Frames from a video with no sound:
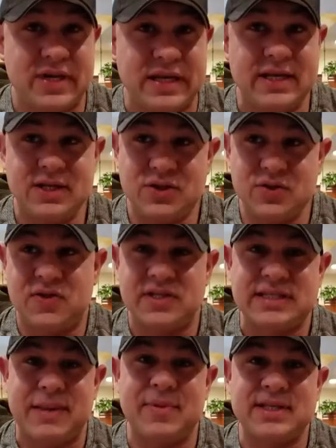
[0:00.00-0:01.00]
eat and do the
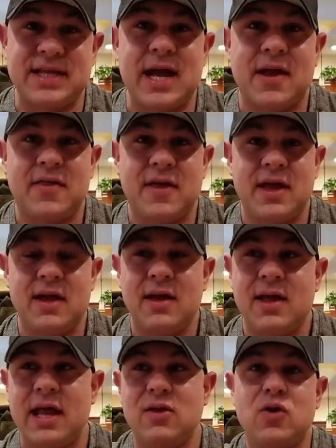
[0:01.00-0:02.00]
same exact thing
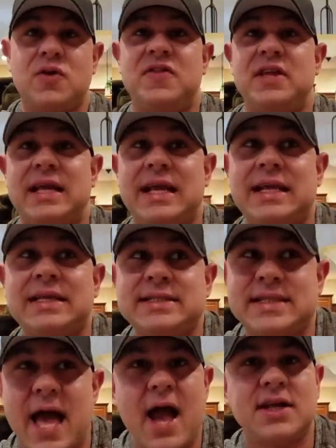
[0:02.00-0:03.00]
and look the
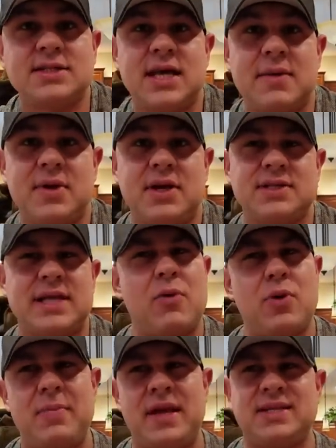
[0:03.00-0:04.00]
exact same, because that
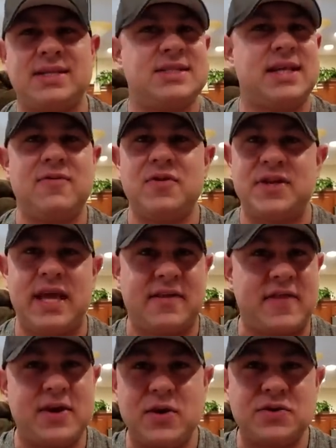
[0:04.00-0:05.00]
wouldn't make sense to ever
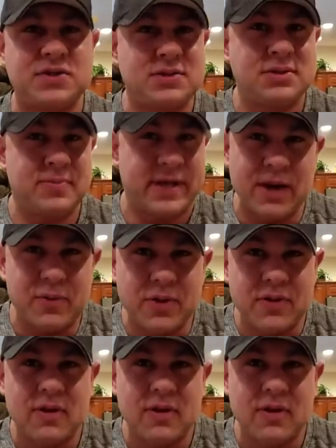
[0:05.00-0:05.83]
take that dose to begin with.